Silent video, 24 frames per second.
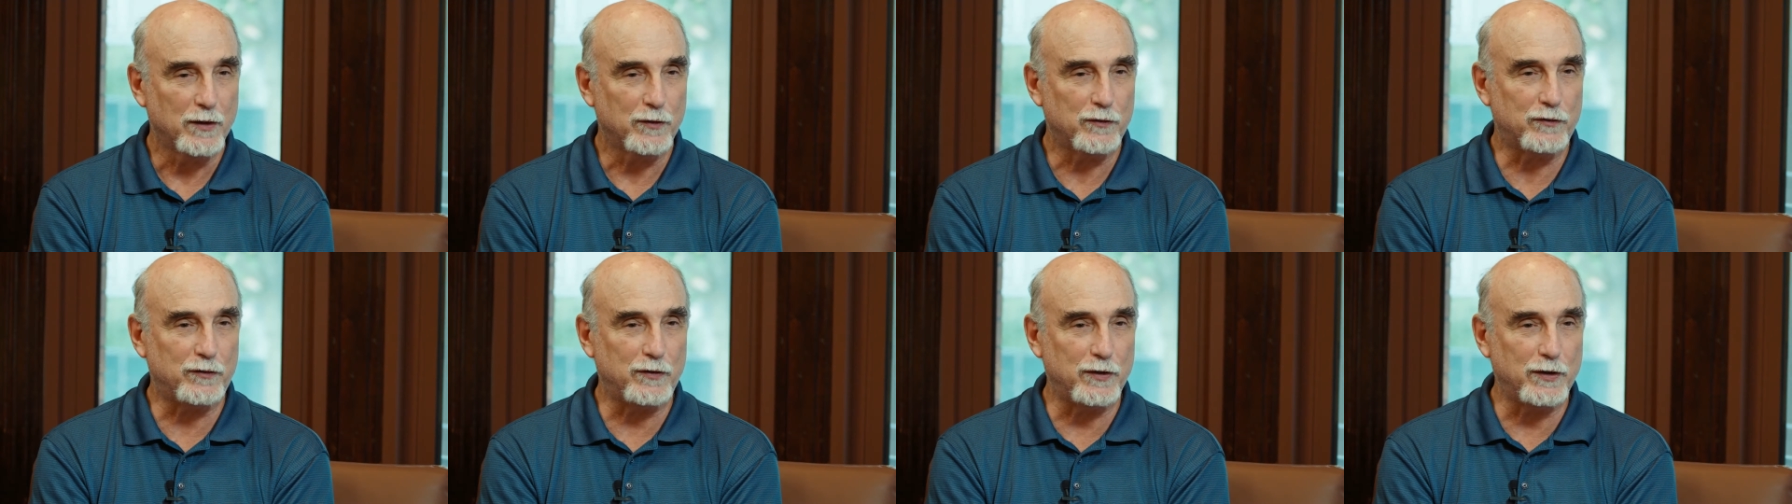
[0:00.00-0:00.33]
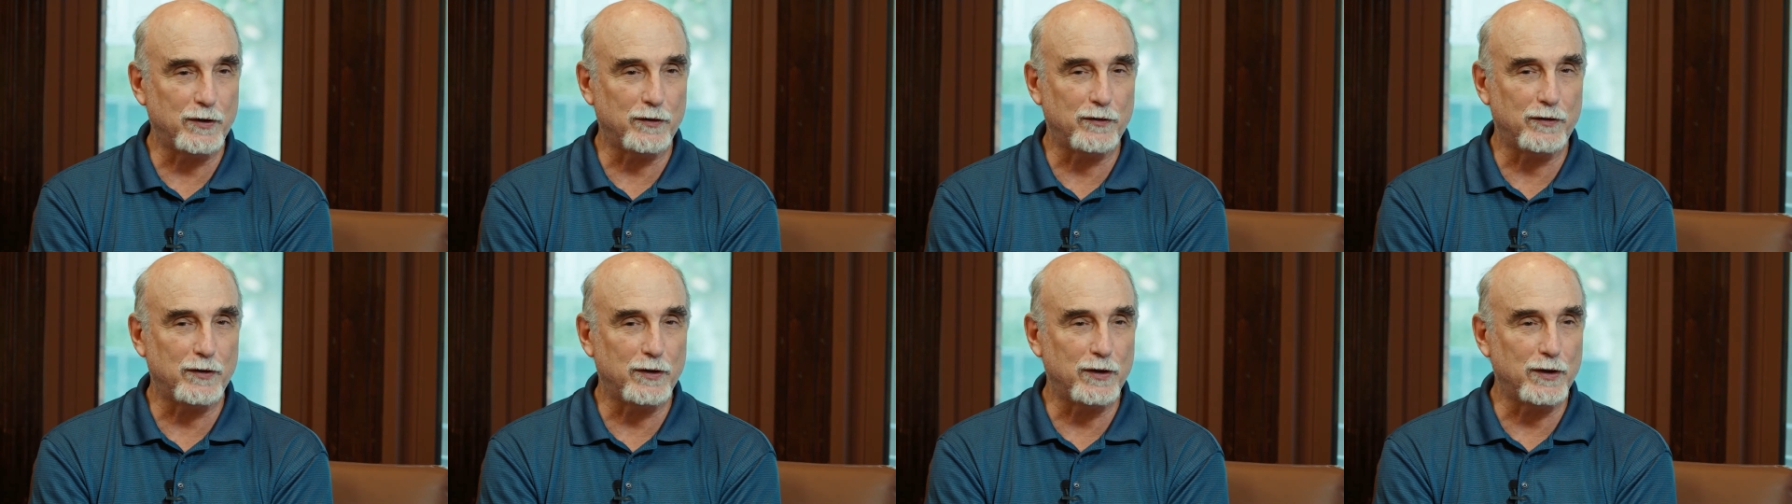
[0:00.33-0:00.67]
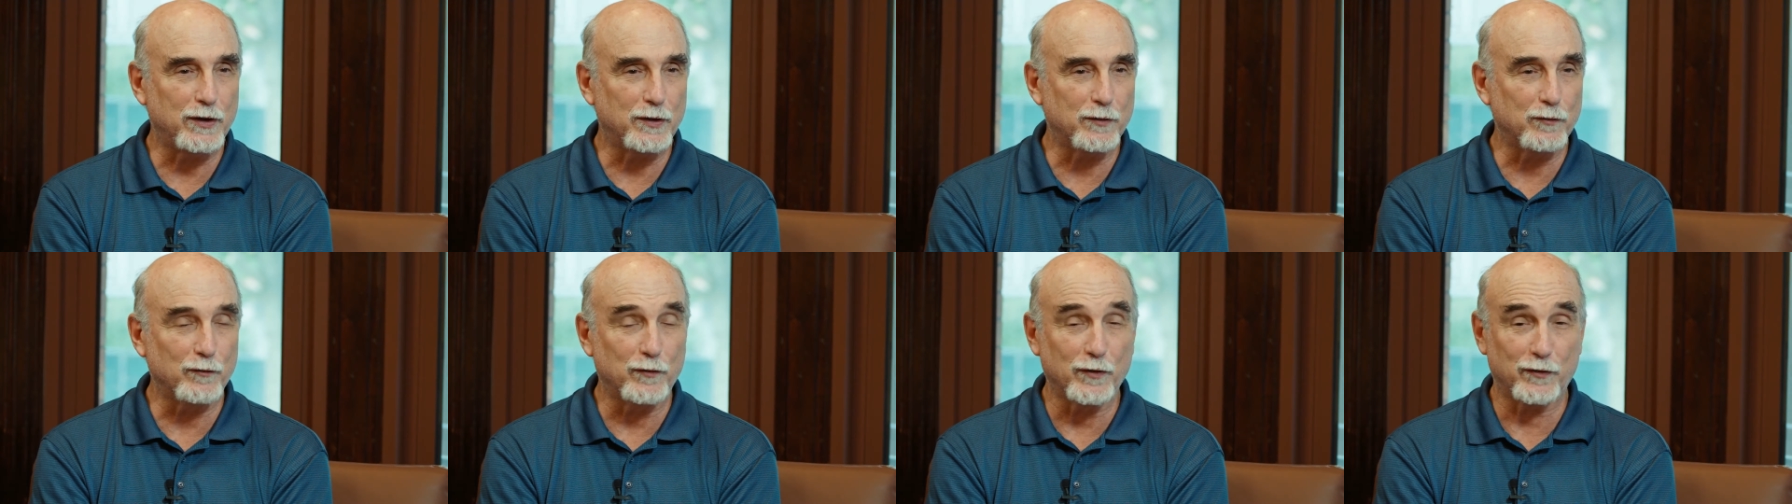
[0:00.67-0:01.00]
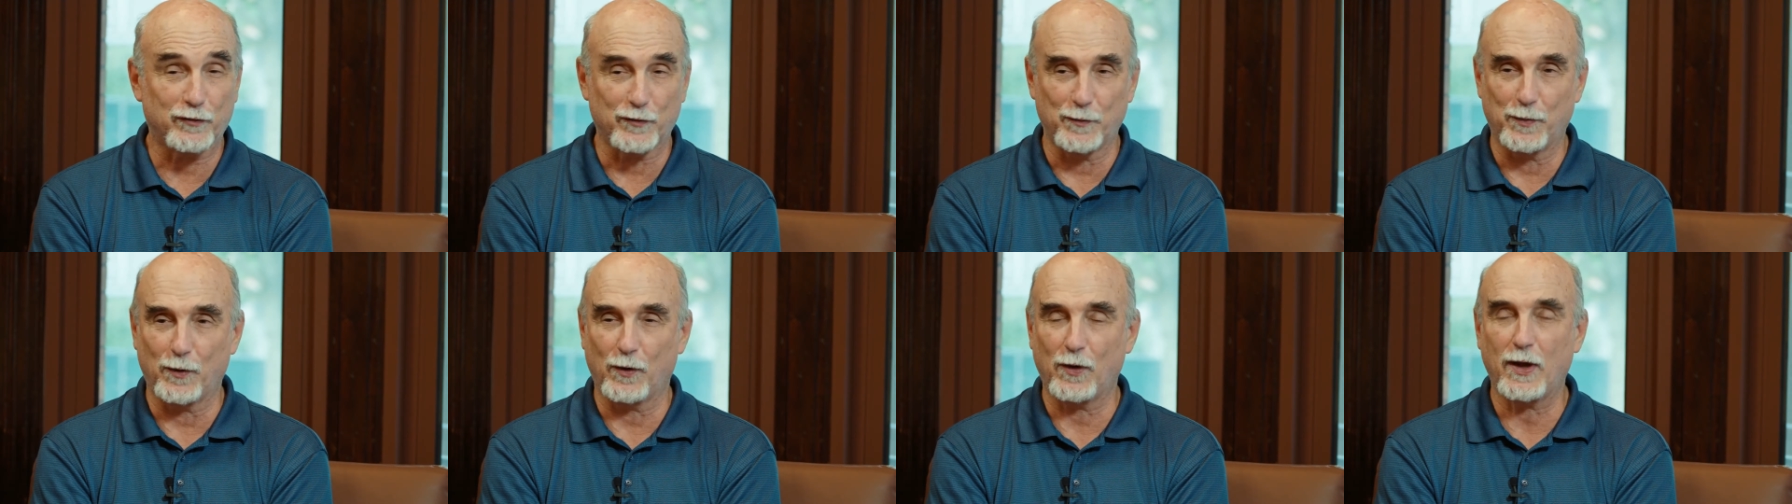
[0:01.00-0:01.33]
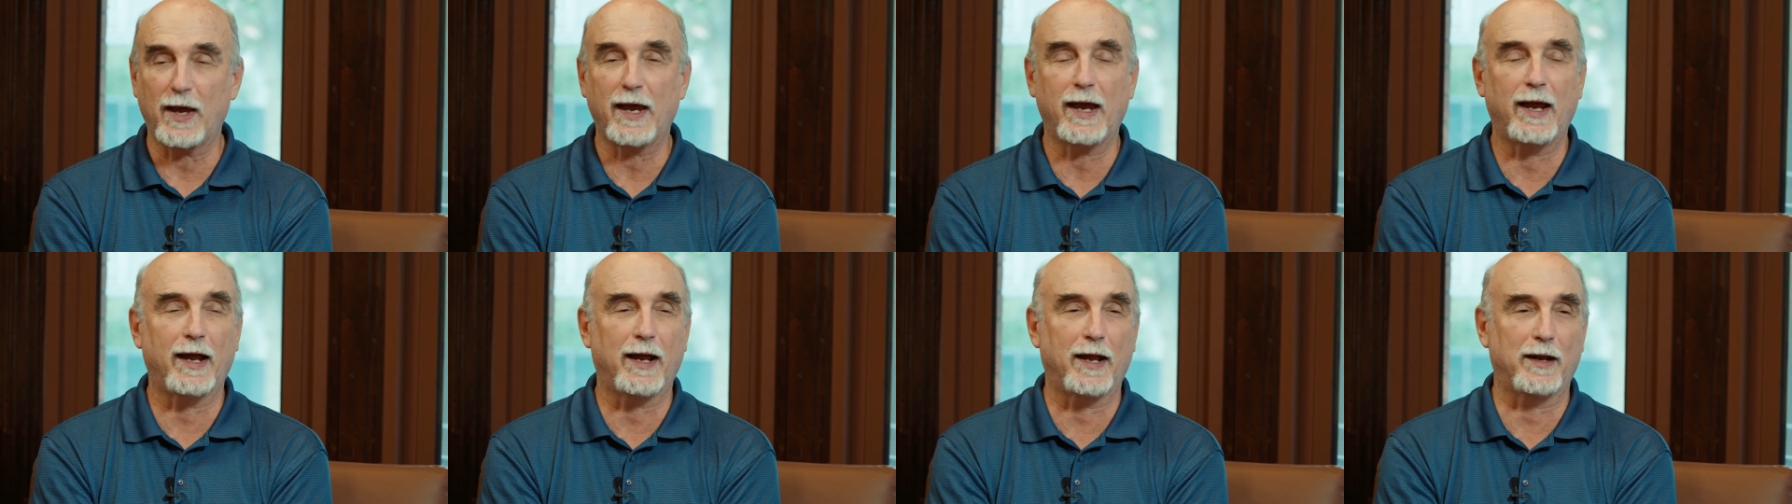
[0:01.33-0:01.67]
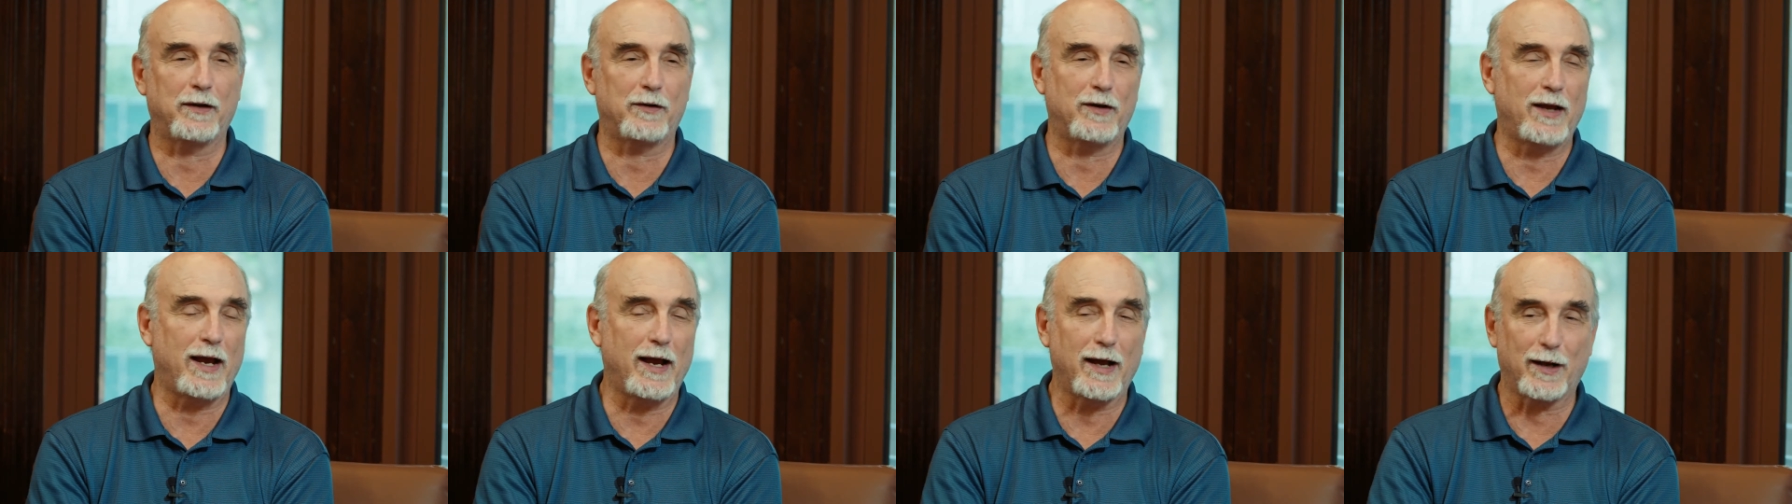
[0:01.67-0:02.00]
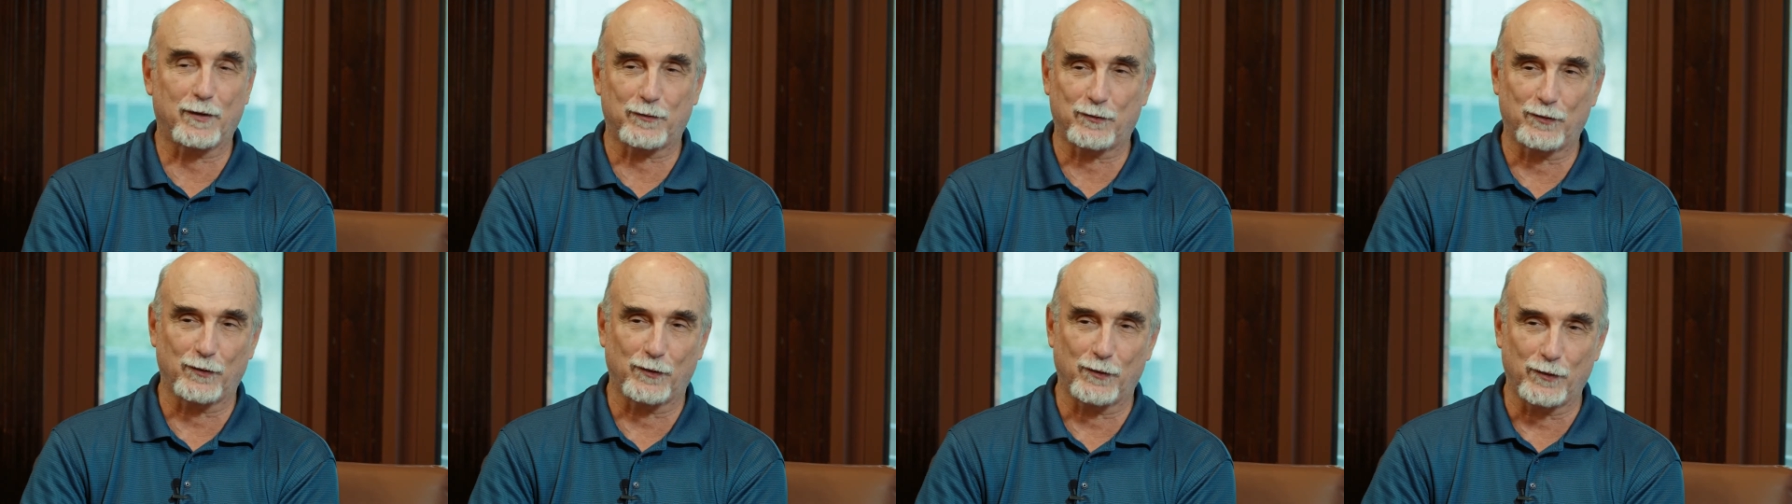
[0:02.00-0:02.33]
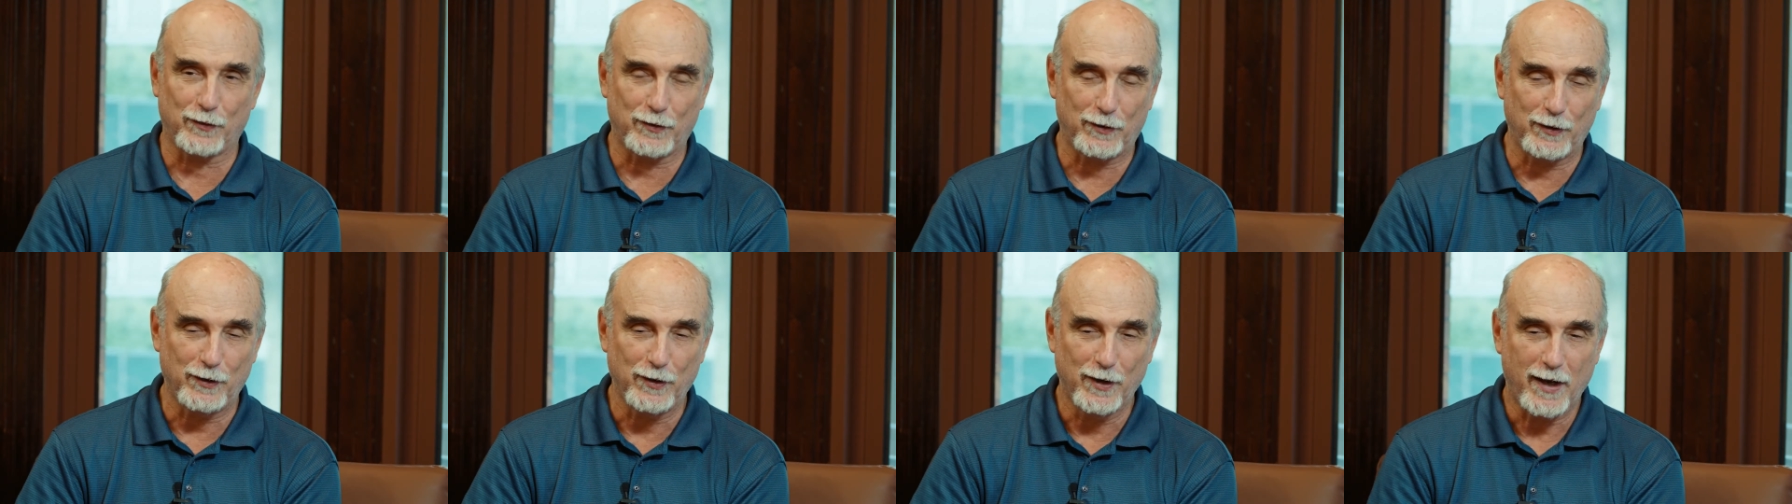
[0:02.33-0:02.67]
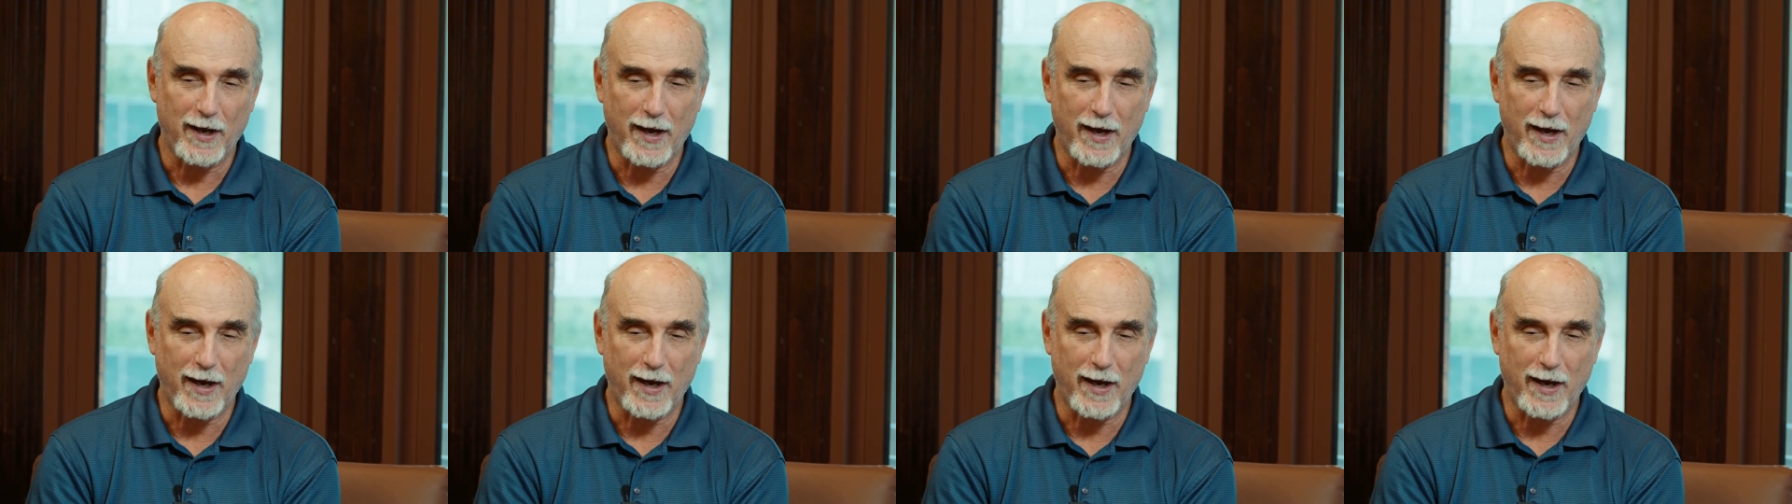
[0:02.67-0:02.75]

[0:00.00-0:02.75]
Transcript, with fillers: Seeing the invisible hand actually